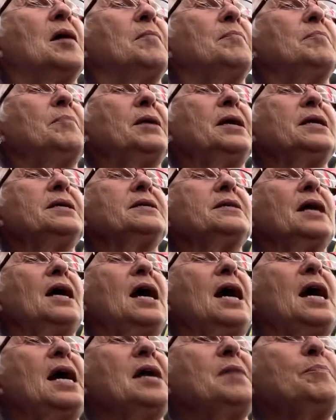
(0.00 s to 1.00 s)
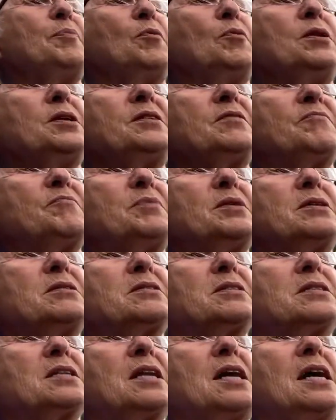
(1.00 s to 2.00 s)
But the high point of
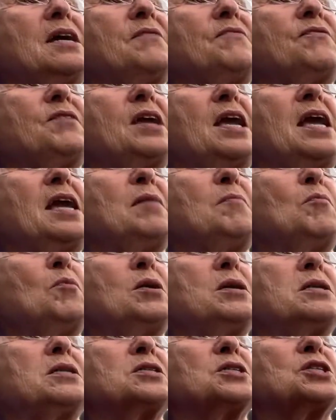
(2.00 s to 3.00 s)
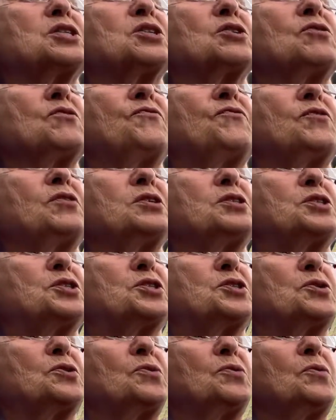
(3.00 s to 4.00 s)
Bill's life came when Slewfoot
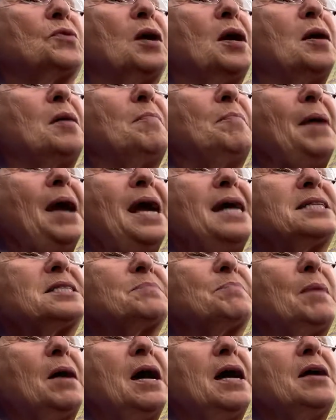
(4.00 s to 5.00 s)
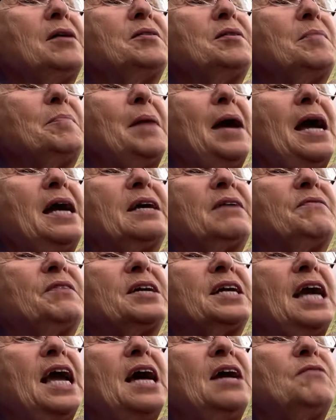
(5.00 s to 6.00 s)
Sue passed by on the back of a
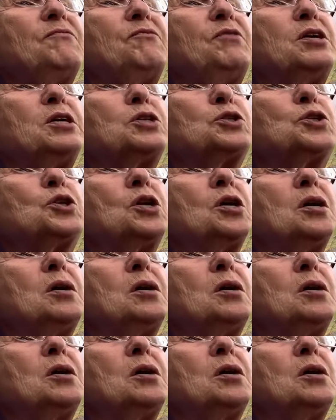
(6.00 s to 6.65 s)
catfish.